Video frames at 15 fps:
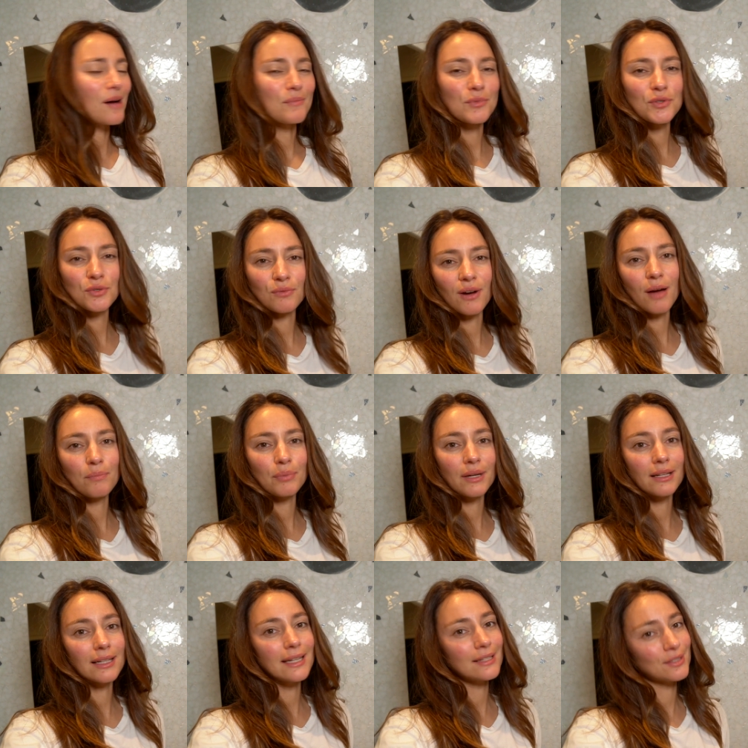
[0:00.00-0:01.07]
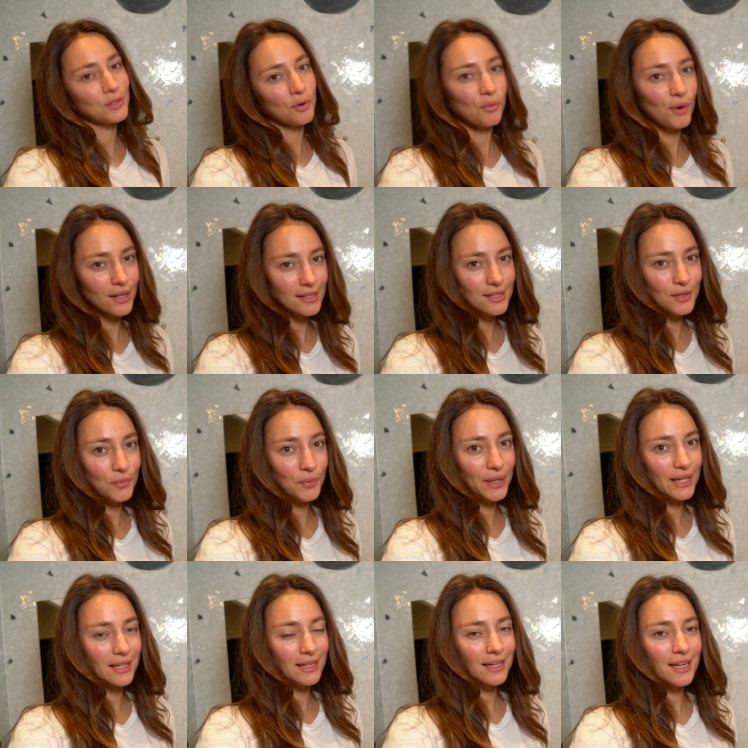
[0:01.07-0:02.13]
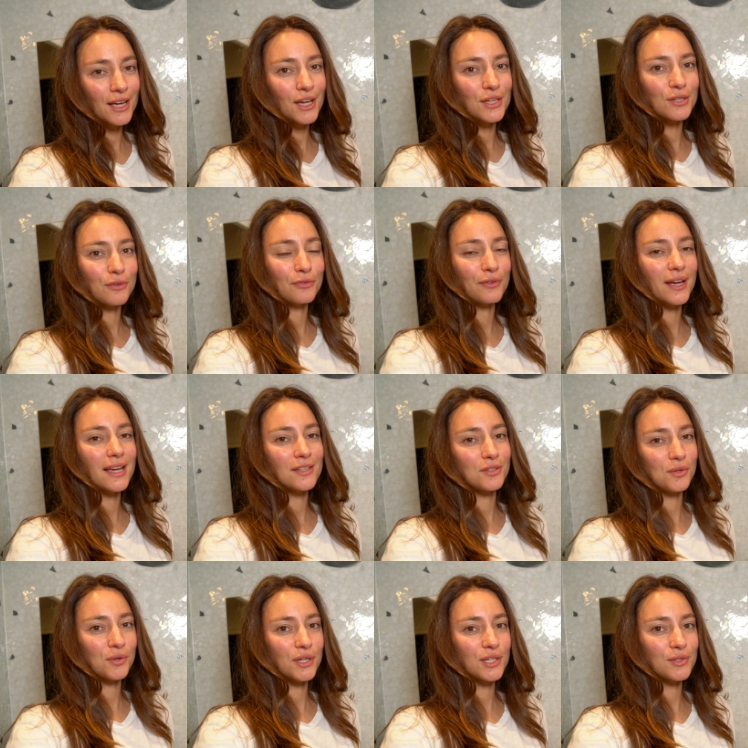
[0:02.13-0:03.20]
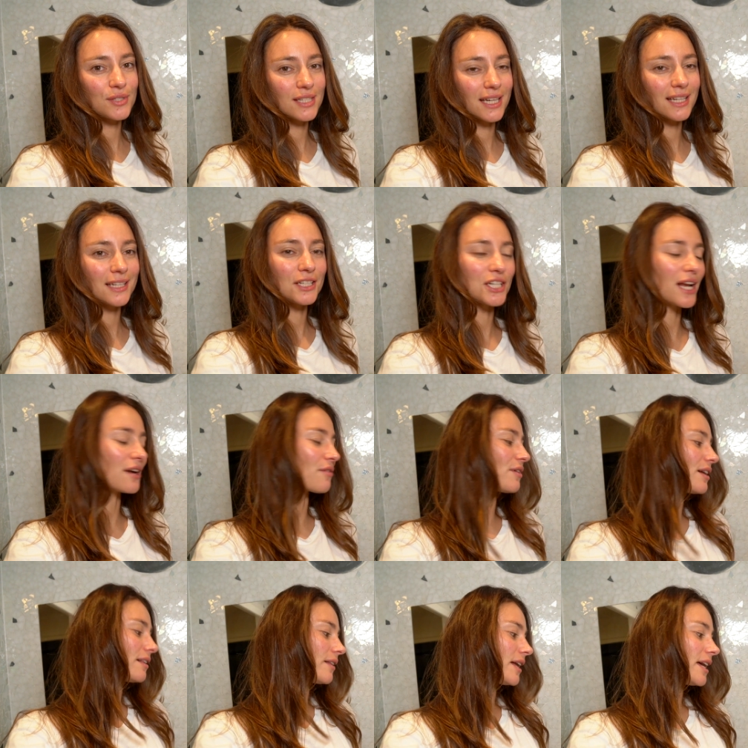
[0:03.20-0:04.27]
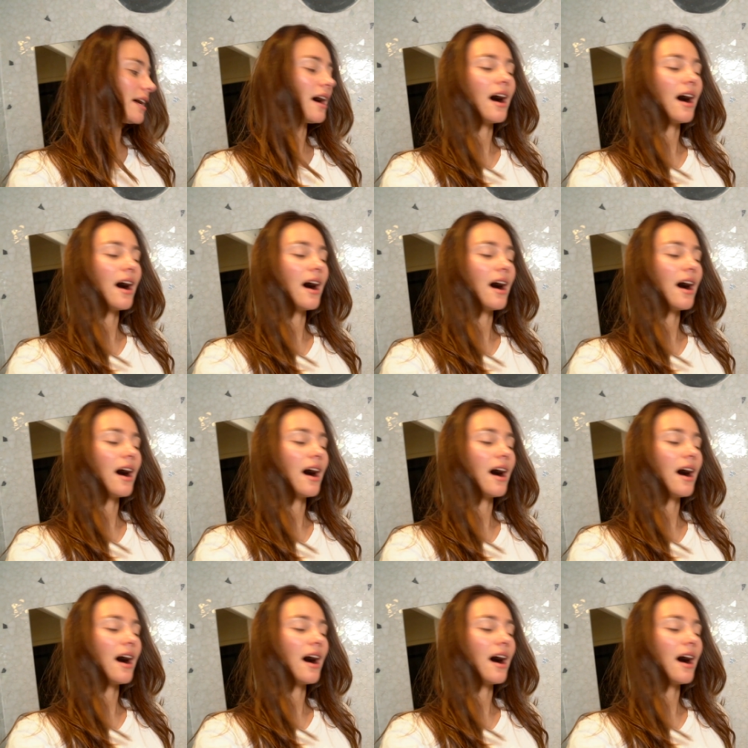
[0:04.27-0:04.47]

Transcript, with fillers: Scrub at least once a week your face or your skin in general.